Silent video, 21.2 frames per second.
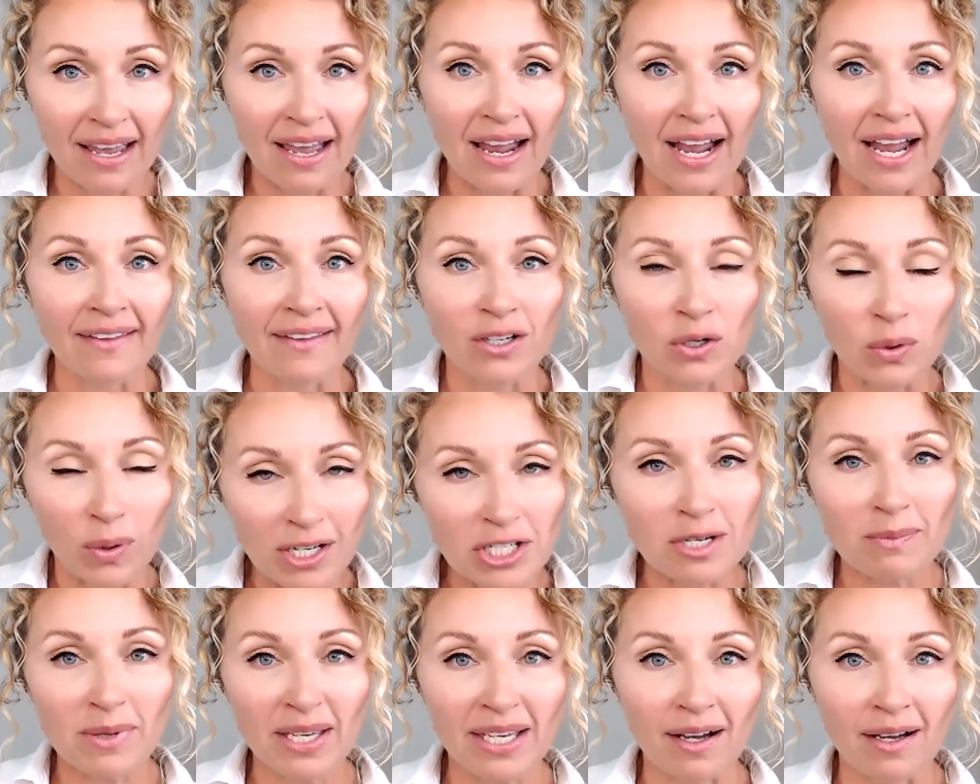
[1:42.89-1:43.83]
And the
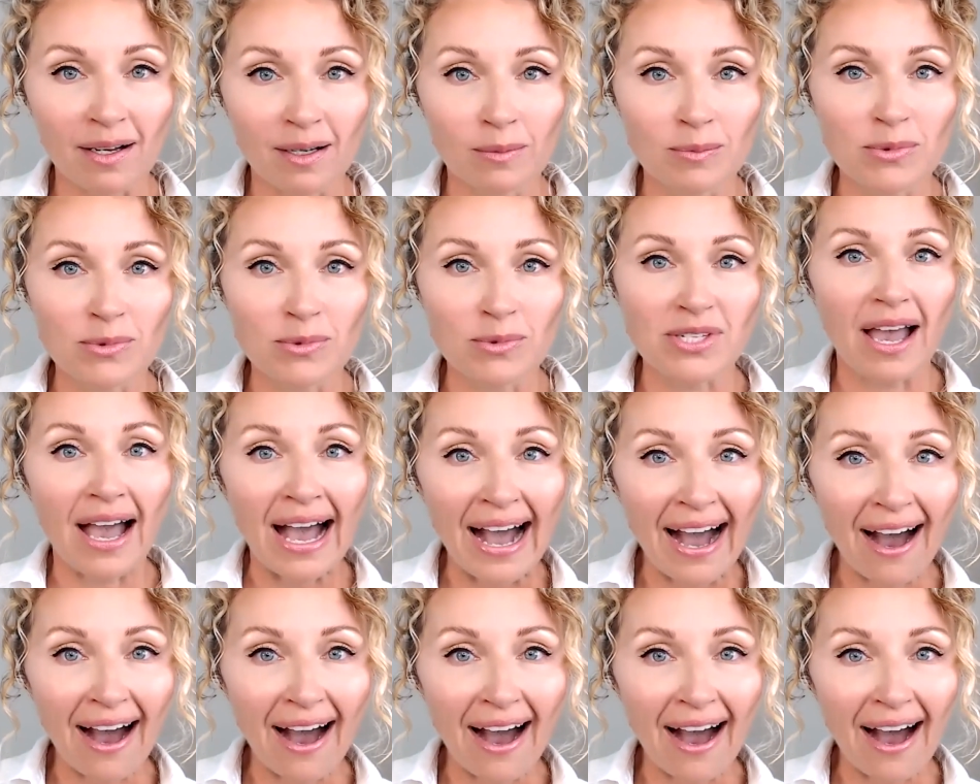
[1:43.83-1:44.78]
question becomes,
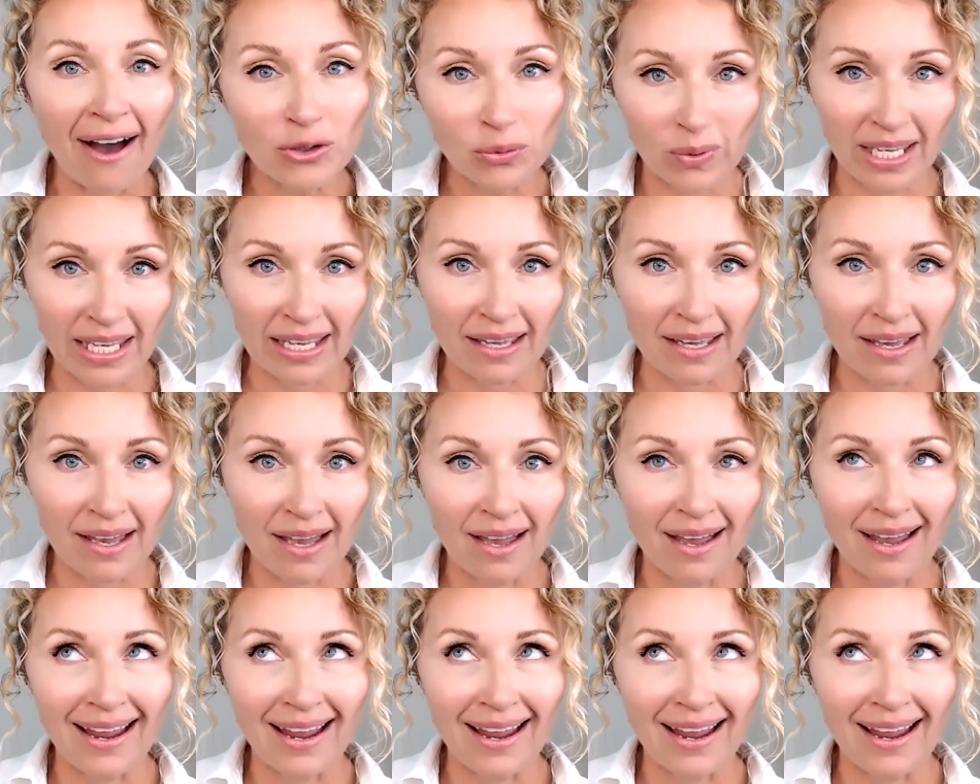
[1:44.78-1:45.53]
how do we